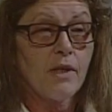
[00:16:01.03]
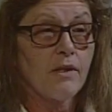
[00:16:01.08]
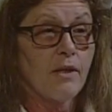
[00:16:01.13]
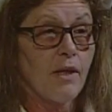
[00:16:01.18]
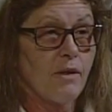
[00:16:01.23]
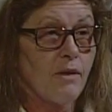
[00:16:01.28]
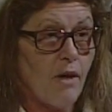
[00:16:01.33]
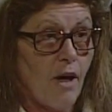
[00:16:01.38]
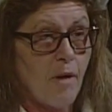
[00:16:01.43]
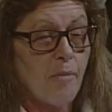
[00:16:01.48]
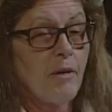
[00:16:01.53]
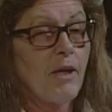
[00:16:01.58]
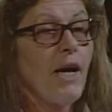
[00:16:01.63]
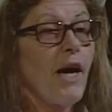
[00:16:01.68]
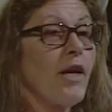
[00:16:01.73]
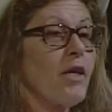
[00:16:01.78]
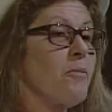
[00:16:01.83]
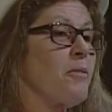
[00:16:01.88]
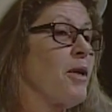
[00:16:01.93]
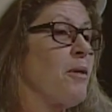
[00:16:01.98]
that taught me how
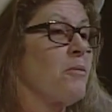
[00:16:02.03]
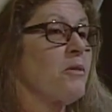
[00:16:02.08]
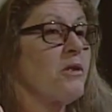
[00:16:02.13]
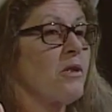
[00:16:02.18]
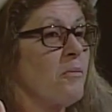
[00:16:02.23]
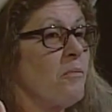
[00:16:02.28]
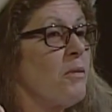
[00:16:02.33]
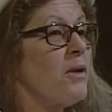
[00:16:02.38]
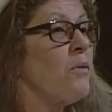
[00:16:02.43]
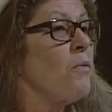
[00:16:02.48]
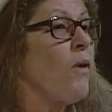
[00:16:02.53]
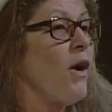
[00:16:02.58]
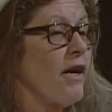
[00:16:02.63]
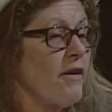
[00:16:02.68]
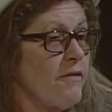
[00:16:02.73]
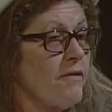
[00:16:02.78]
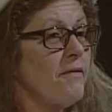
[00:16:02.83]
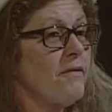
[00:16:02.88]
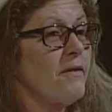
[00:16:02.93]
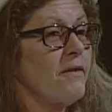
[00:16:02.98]
to be able to
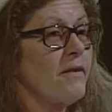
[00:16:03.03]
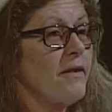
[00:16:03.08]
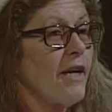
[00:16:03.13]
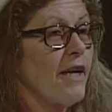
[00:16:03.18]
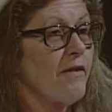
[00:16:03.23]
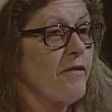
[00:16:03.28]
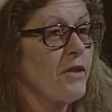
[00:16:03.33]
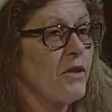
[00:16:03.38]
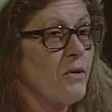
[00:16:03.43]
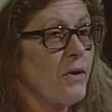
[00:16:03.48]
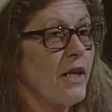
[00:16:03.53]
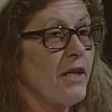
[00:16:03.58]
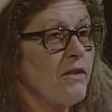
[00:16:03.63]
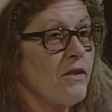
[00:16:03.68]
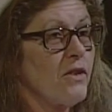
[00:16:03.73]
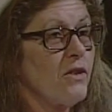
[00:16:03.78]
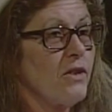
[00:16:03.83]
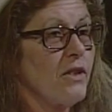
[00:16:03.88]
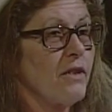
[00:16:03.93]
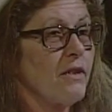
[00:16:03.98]
midwife every
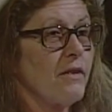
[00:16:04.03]
transition.